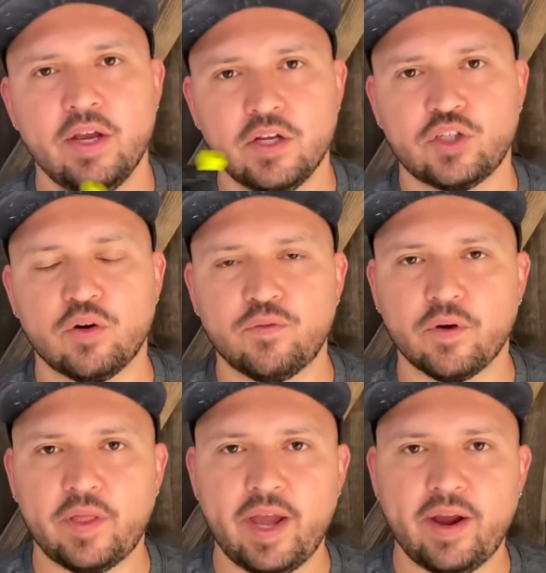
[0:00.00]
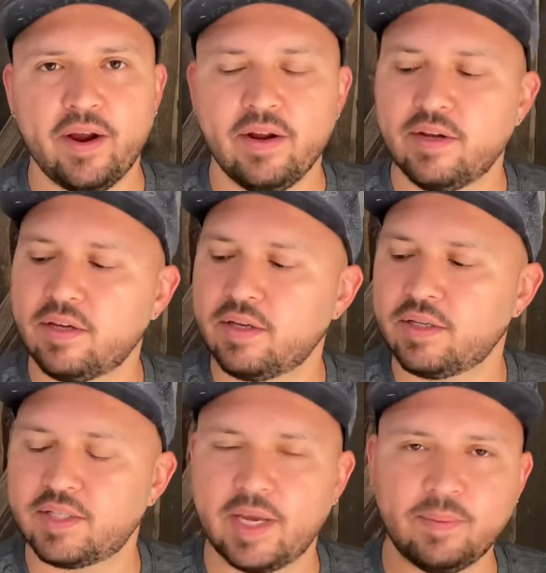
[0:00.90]
So for there,
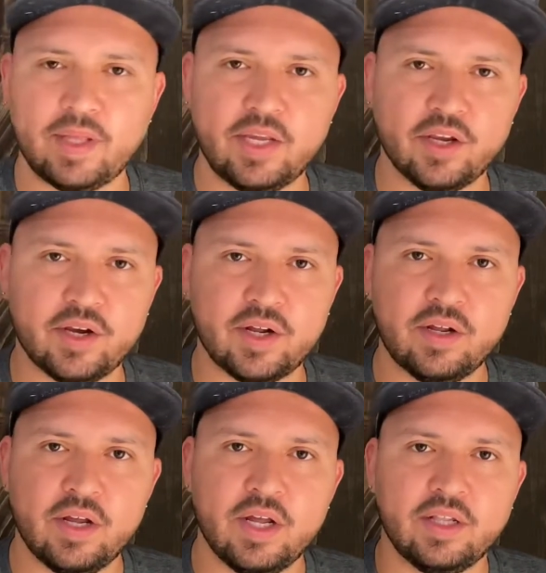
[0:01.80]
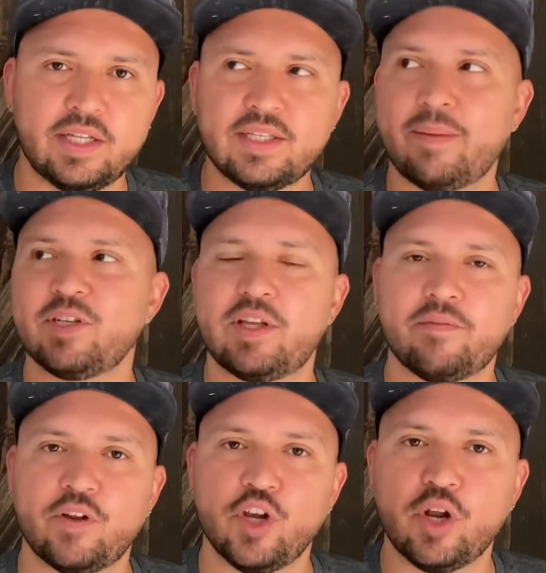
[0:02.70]
same thing, this time it's
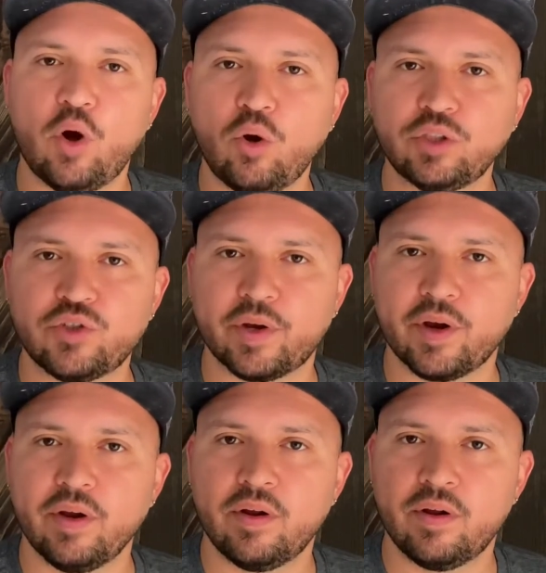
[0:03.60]
different. You're gonna hold the trigger,